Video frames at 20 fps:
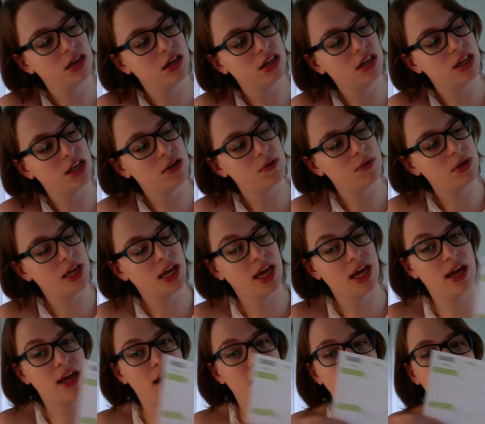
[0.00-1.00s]
Then we
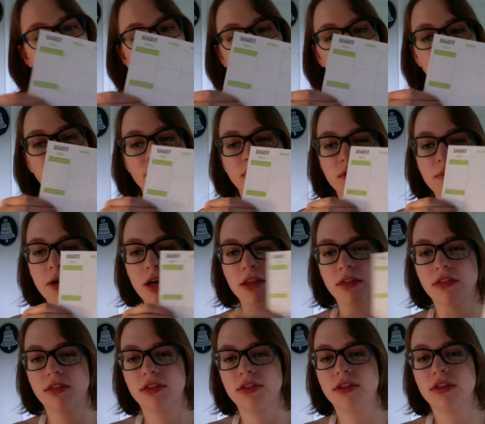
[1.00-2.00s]
have
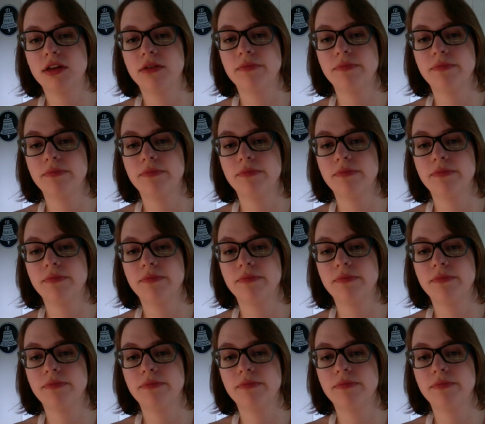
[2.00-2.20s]
months.